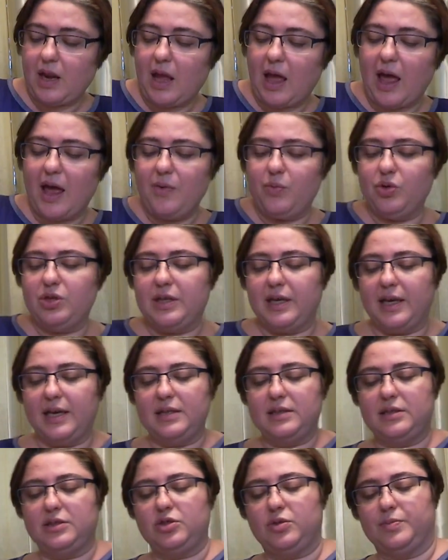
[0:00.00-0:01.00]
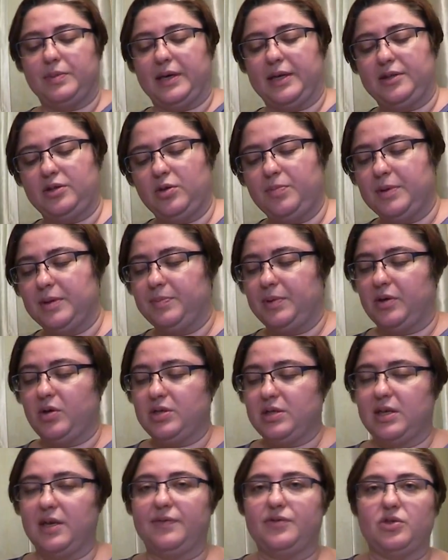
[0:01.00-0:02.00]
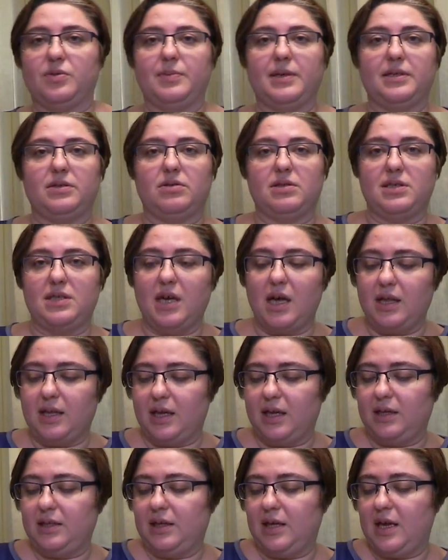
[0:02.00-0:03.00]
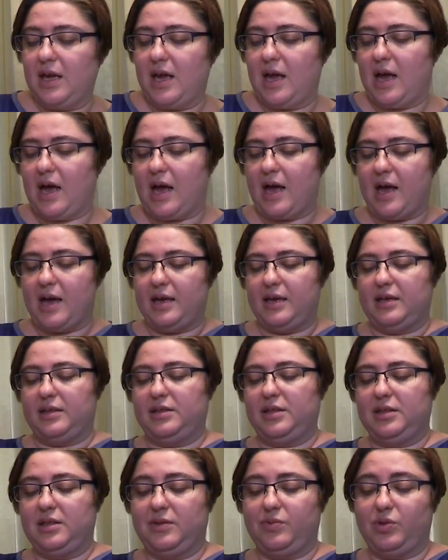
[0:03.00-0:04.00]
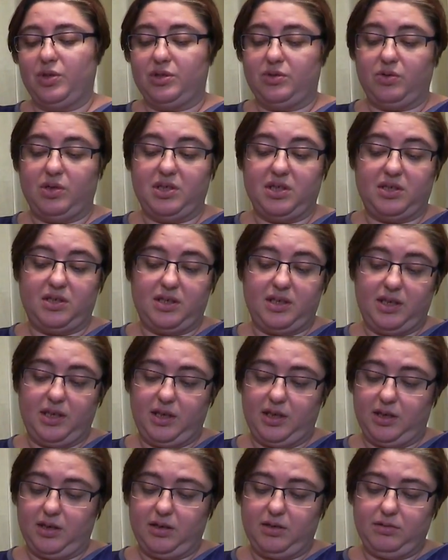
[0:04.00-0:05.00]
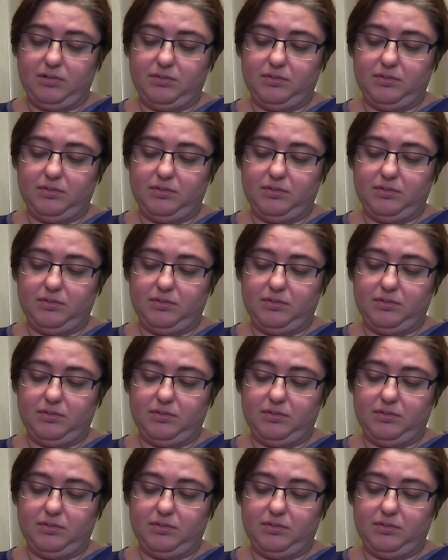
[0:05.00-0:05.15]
I would add tomato, but because I have tomato salad, I didn't want to add it here.